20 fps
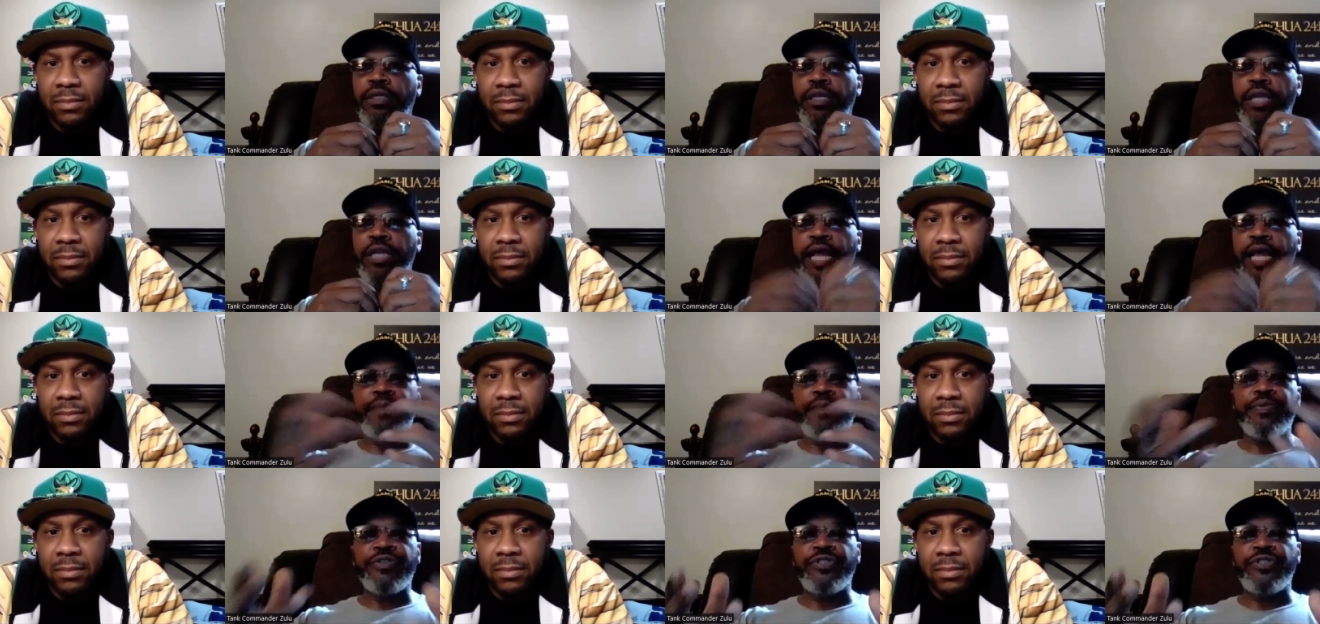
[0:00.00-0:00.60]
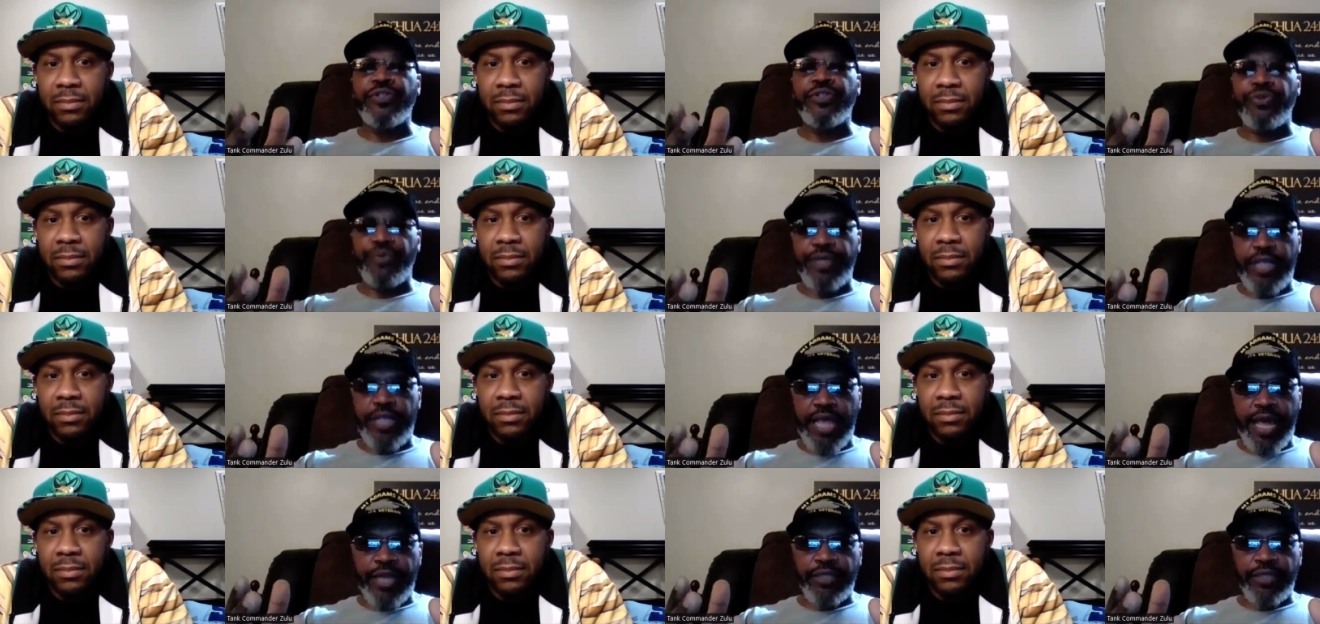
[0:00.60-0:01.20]
Speaker 1: the neighbors
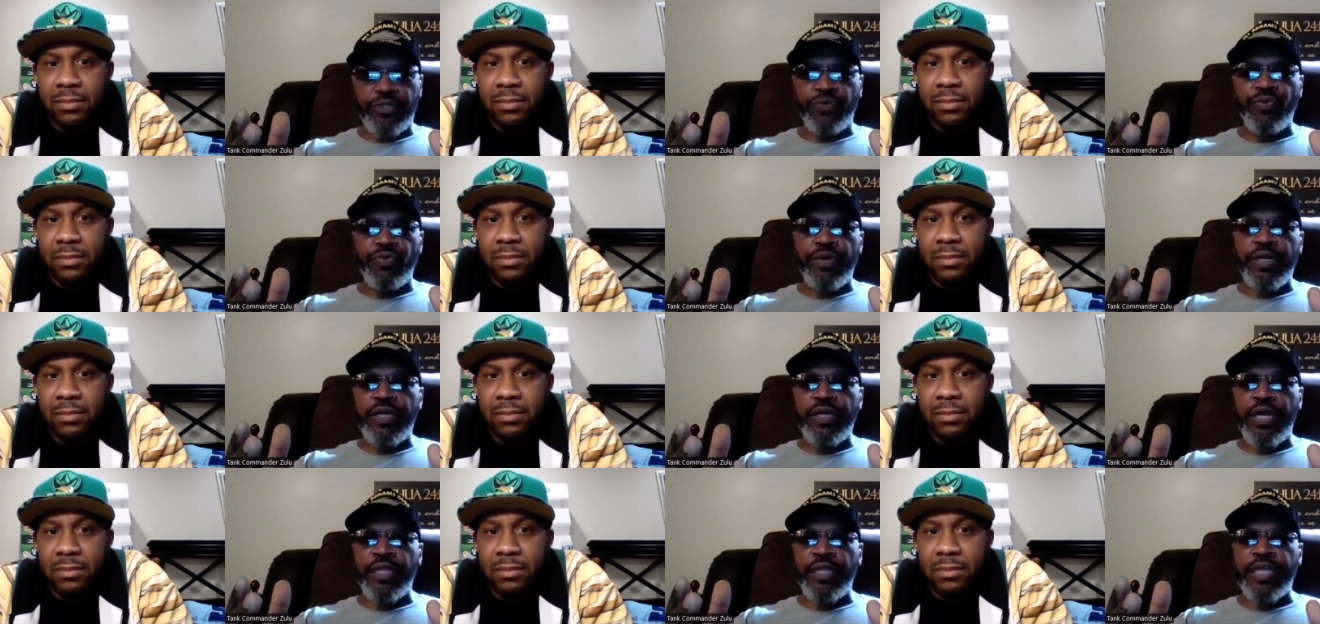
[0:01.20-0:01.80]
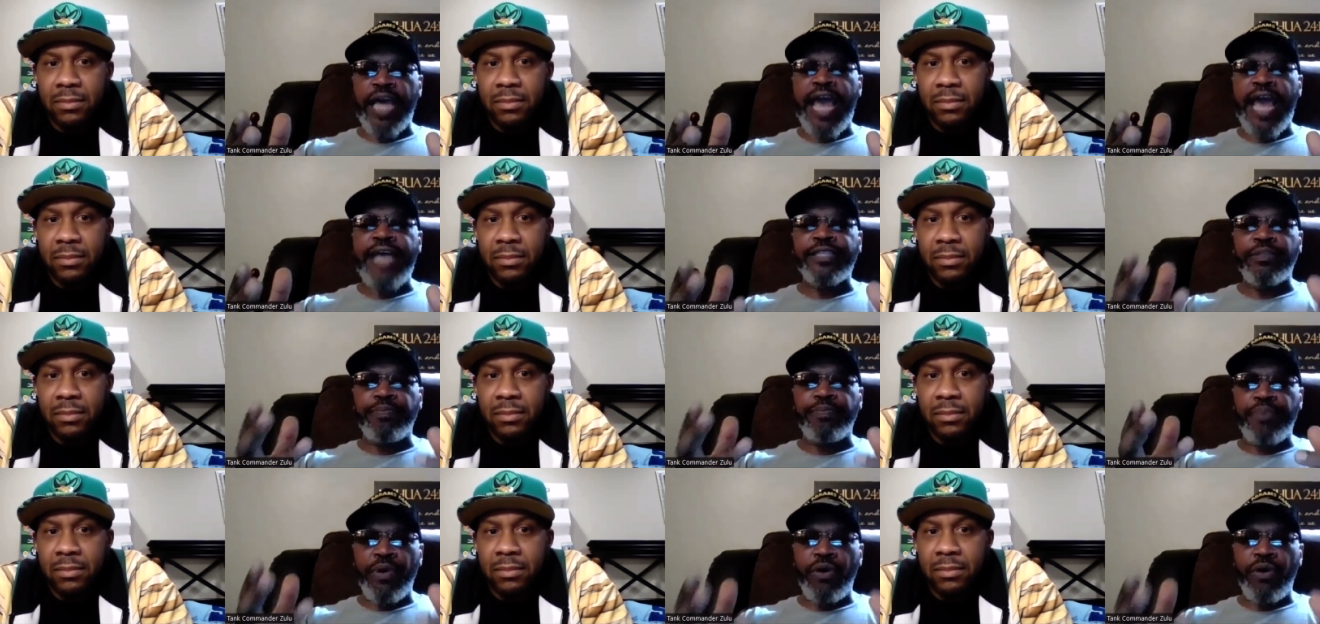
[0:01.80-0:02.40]
doing that to one another,
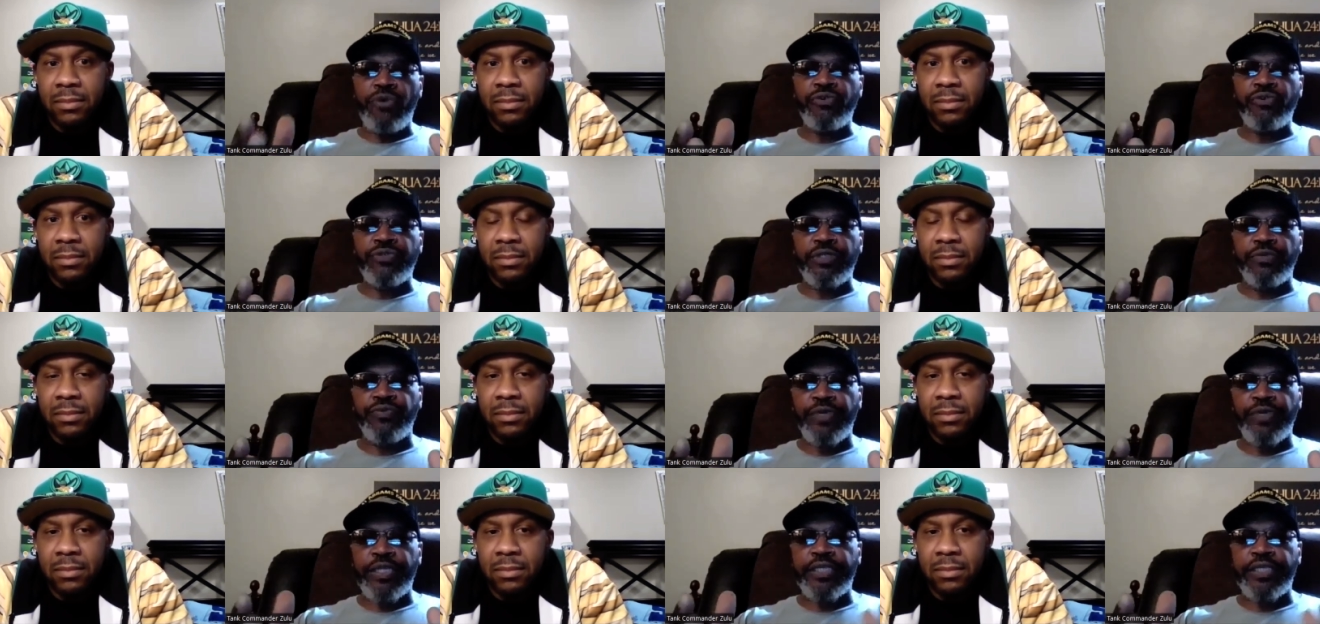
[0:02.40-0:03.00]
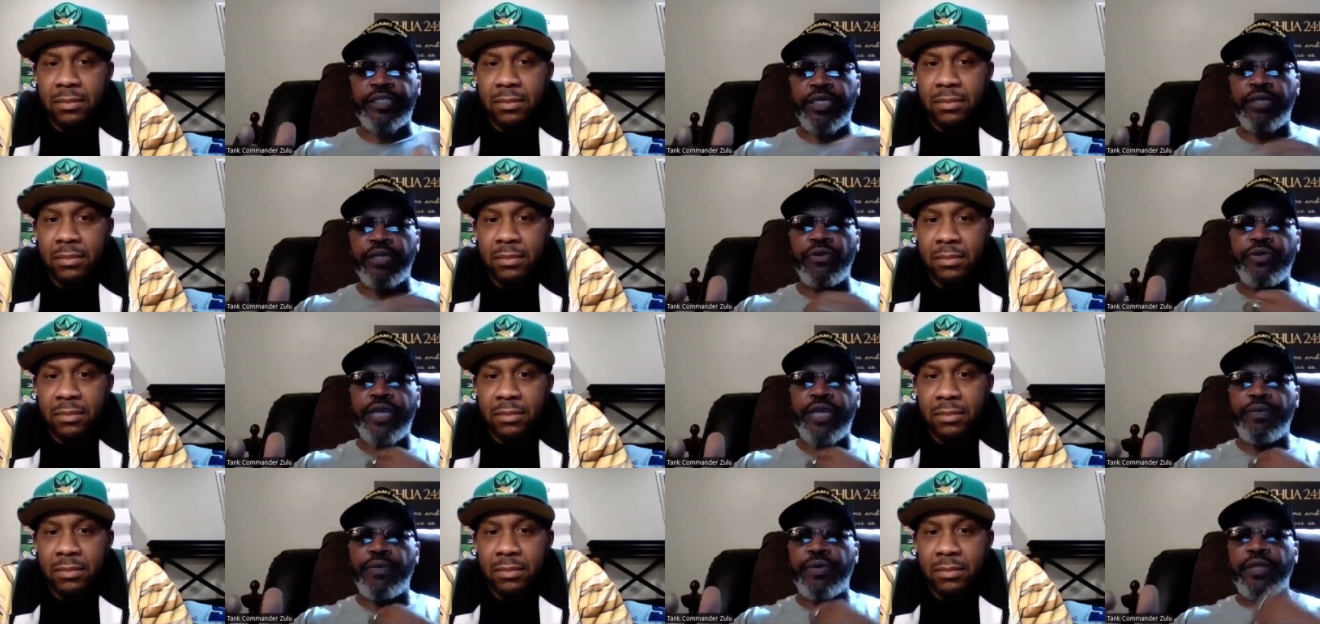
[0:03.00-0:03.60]
as opposed to really
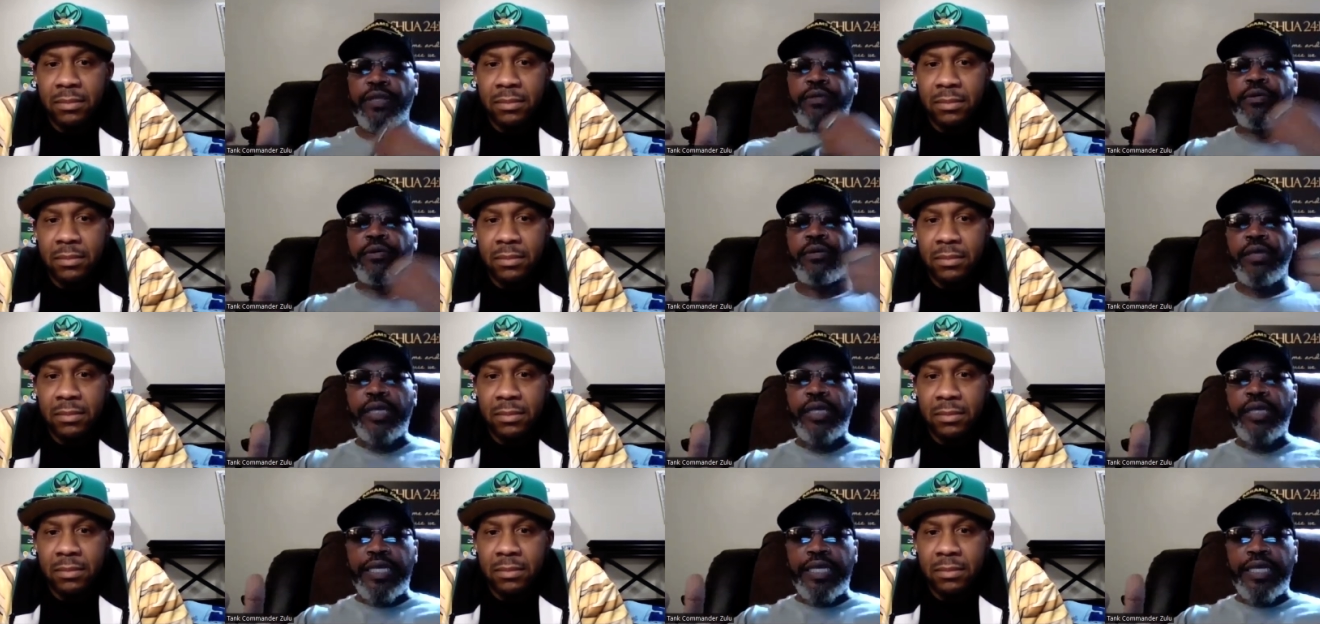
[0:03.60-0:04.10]
saying, okay, well,